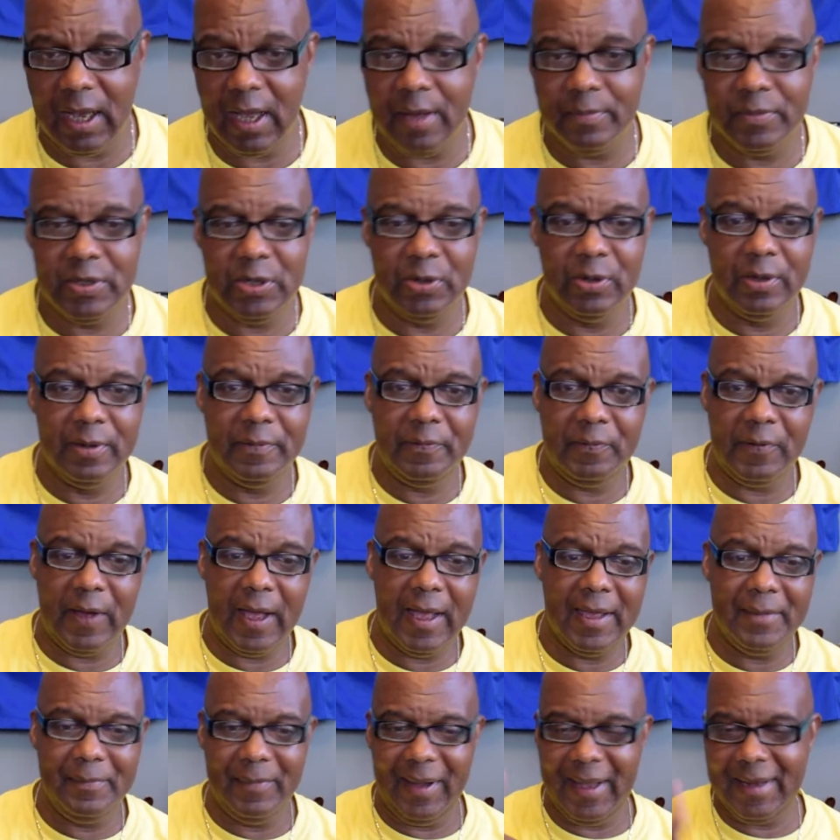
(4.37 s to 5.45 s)
I'm doing
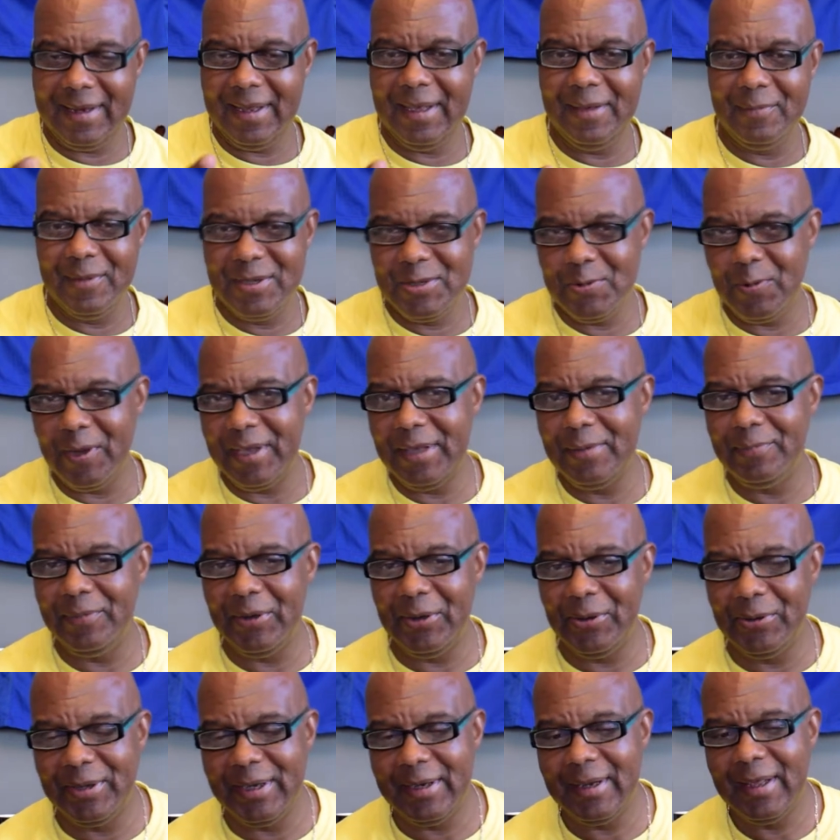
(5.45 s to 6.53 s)
fine. My name is Wayne
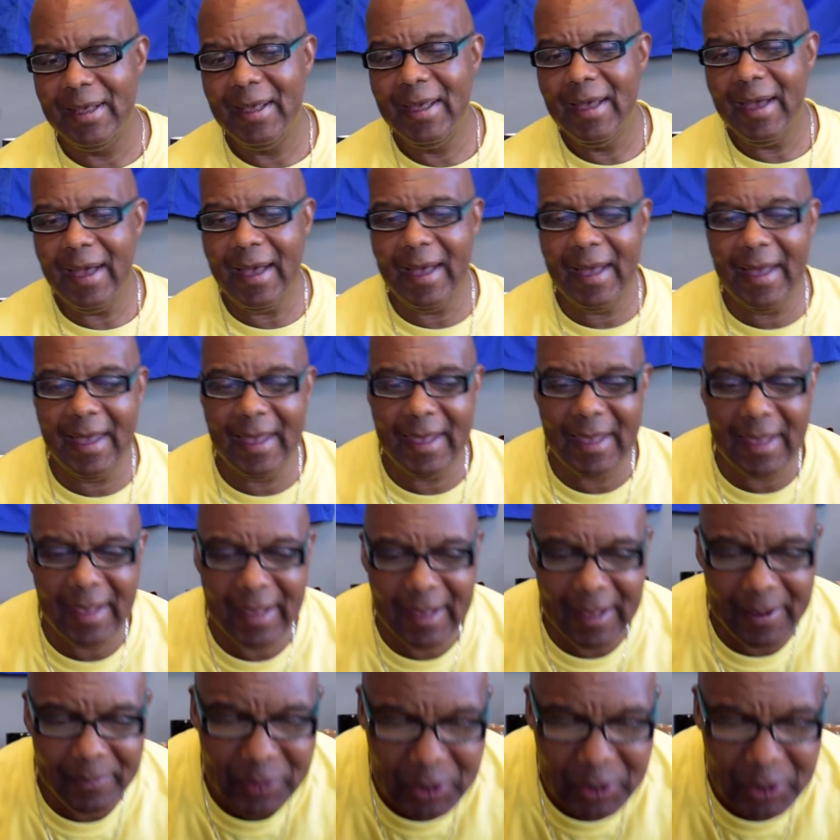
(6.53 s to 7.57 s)
Bolden. I am